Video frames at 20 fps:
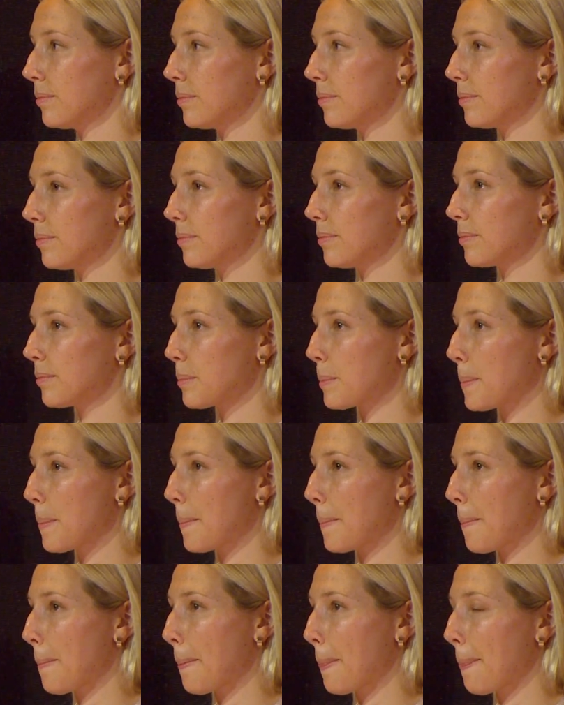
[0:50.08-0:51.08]

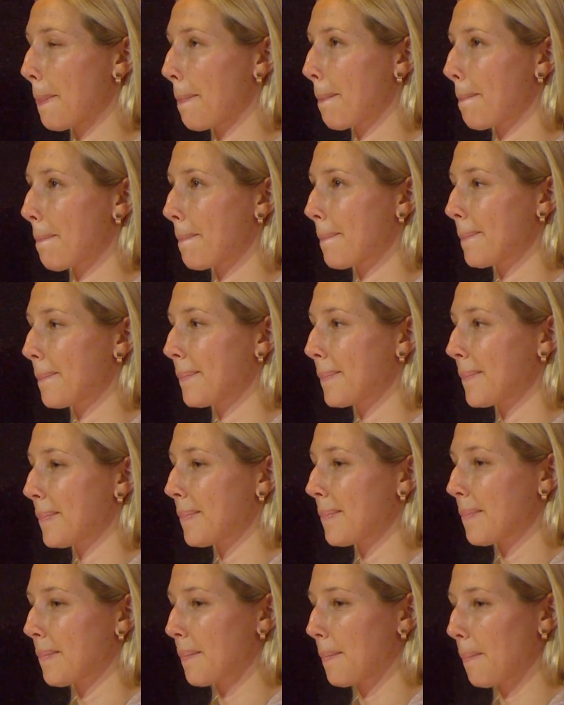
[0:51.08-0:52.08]

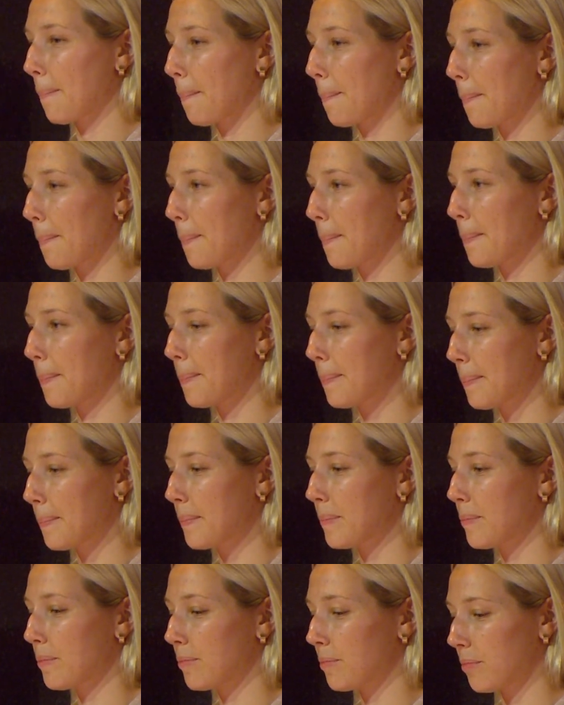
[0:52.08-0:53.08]

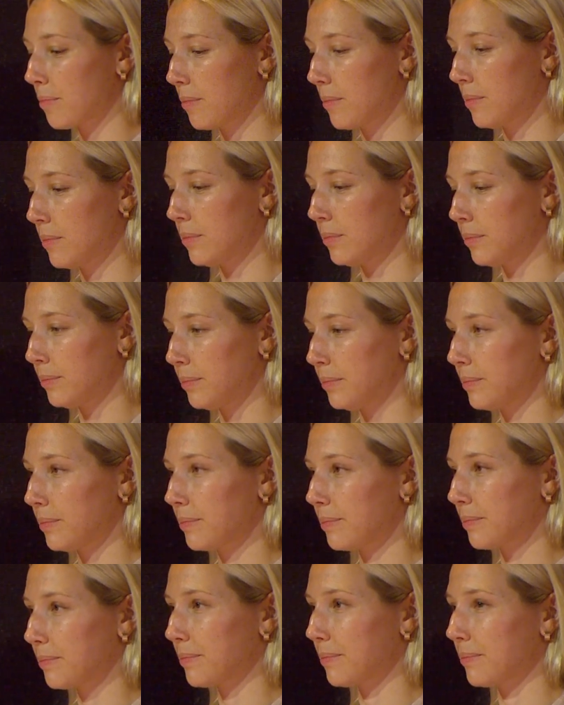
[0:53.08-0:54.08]

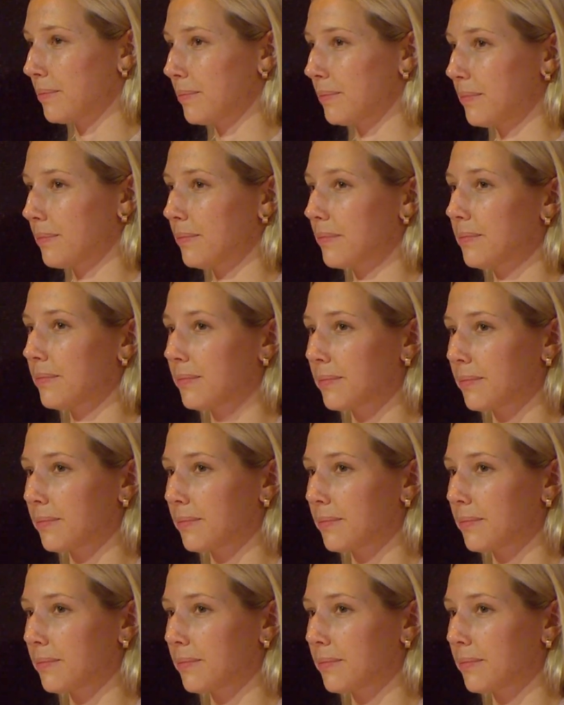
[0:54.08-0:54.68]
The person shown says nothing.